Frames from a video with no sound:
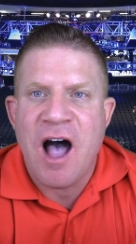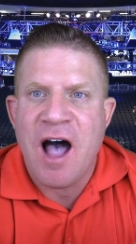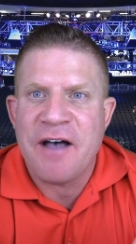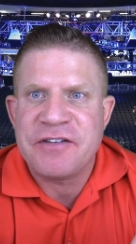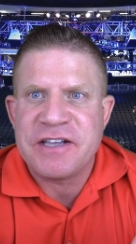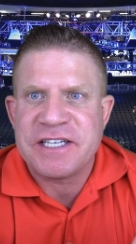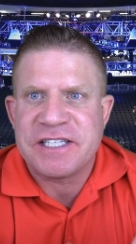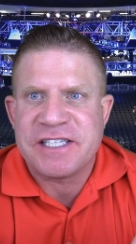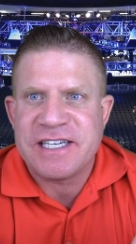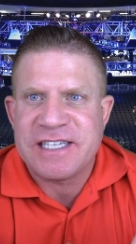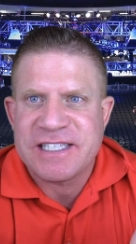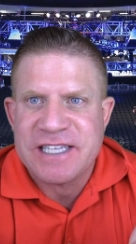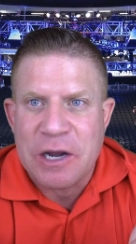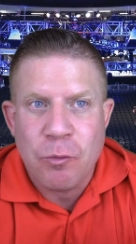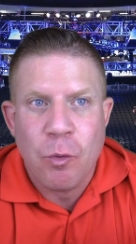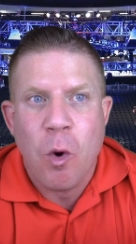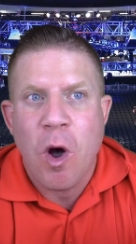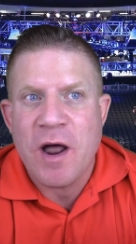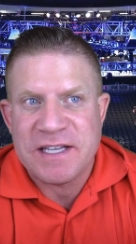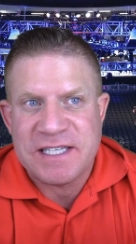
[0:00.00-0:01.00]
Obviously, because I
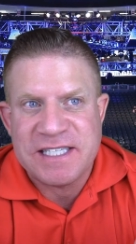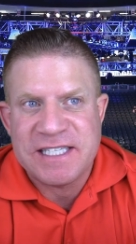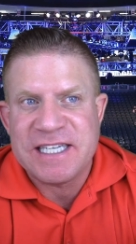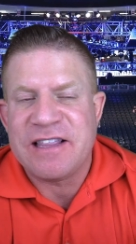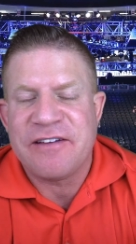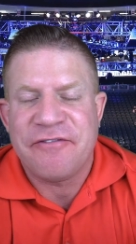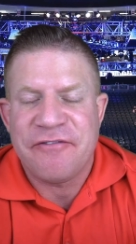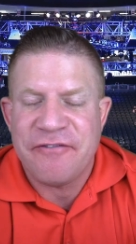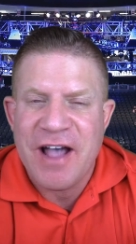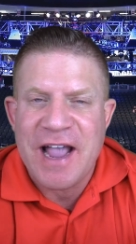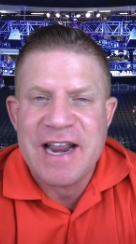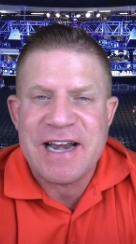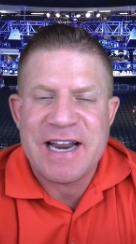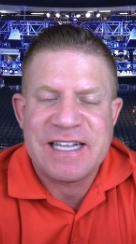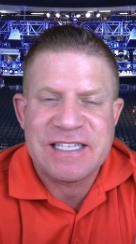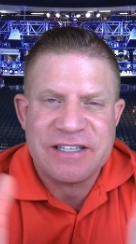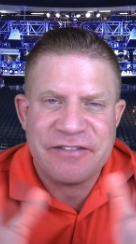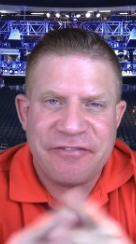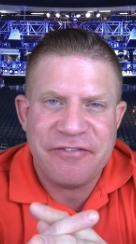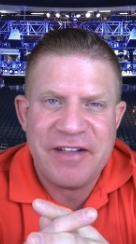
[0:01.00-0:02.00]
want to see the fight
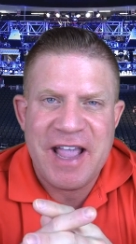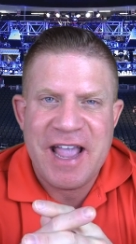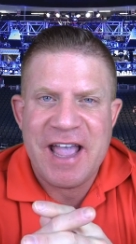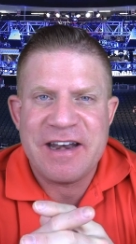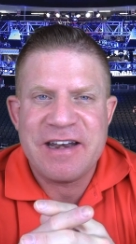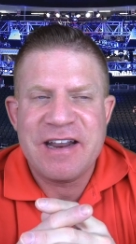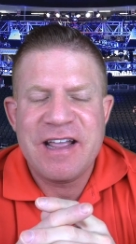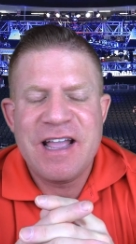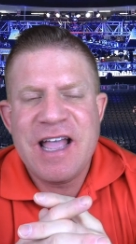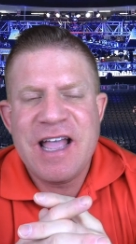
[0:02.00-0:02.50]
as a fan.